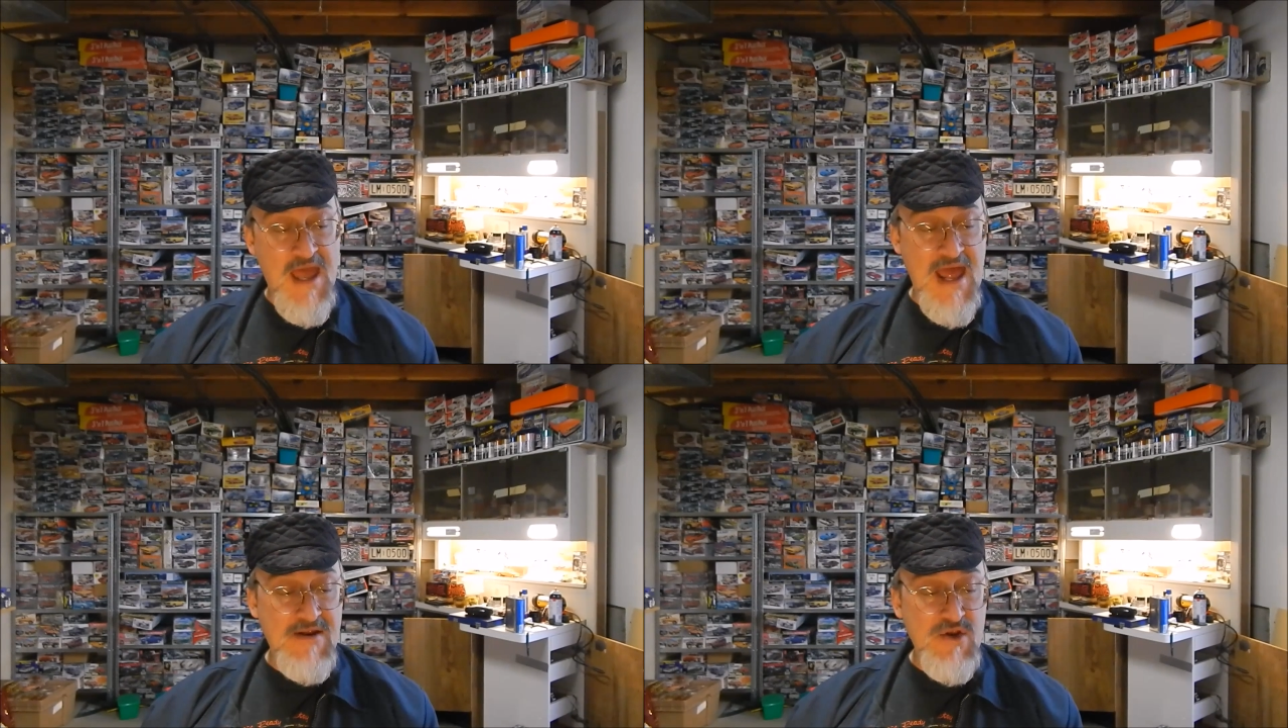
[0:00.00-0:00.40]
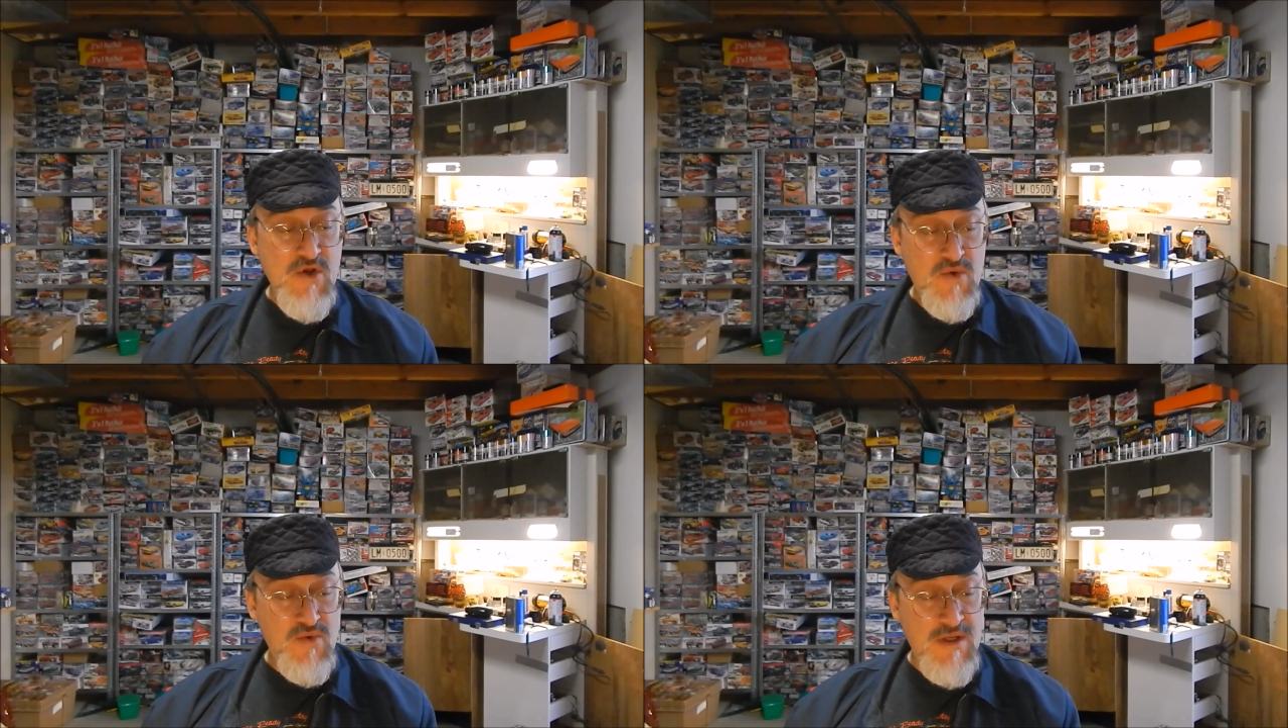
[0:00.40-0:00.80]
at
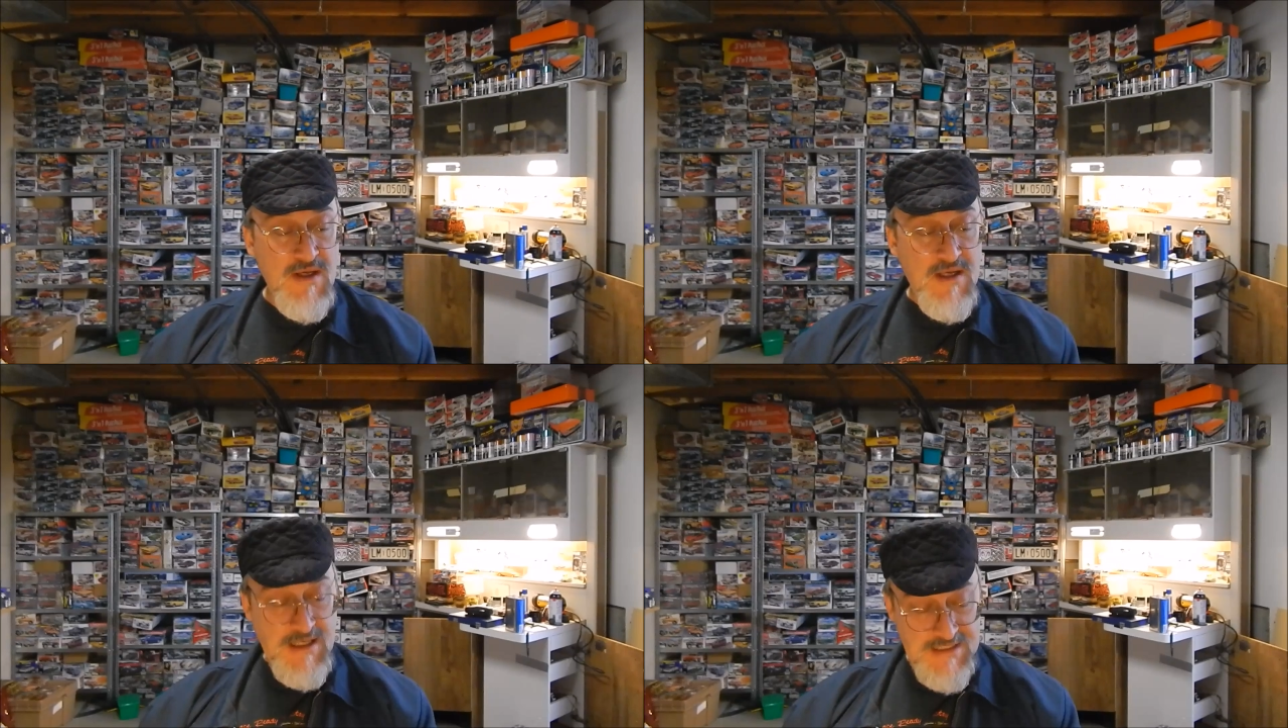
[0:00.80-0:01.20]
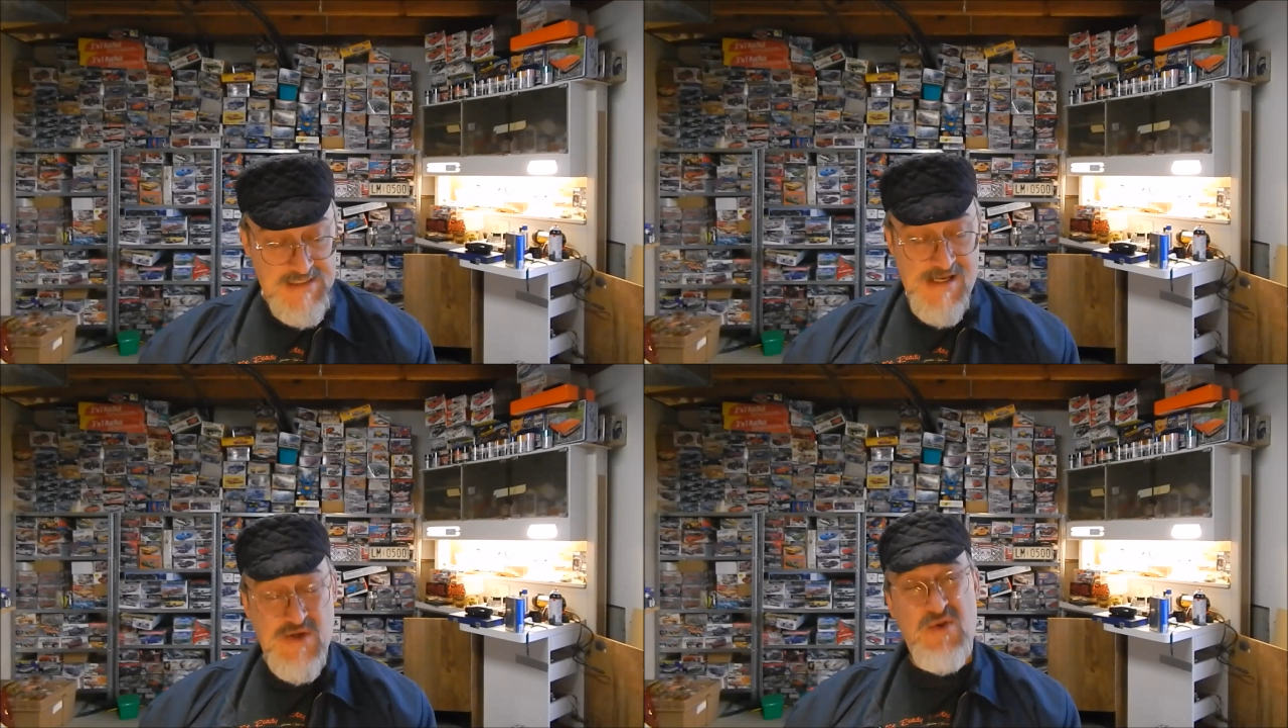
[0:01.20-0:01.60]
noon,
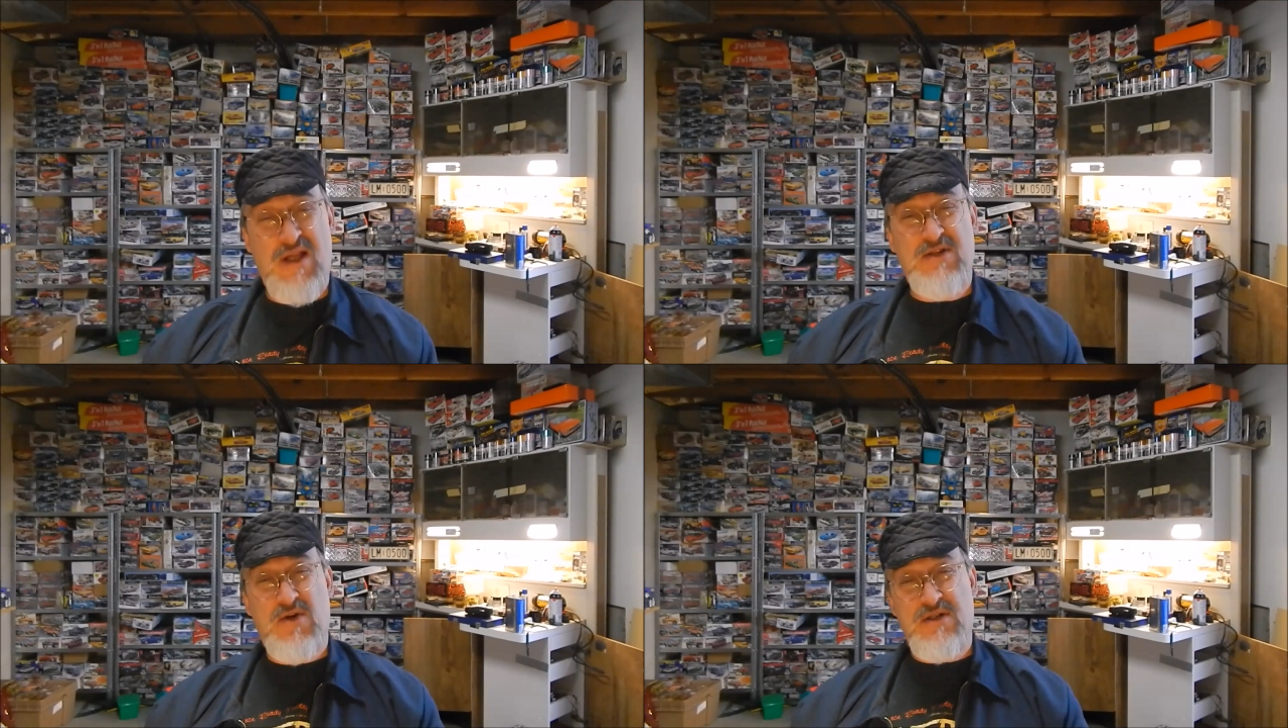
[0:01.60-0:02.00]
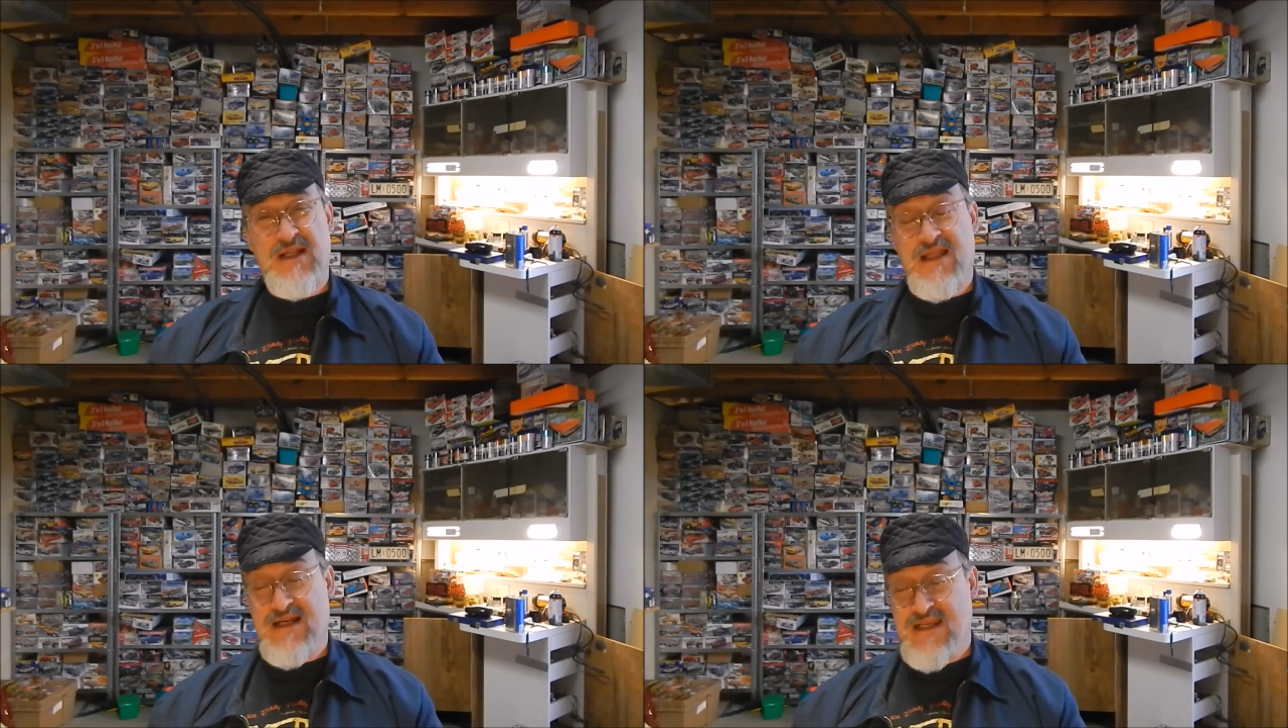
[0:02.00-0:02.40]
because at noon they start selling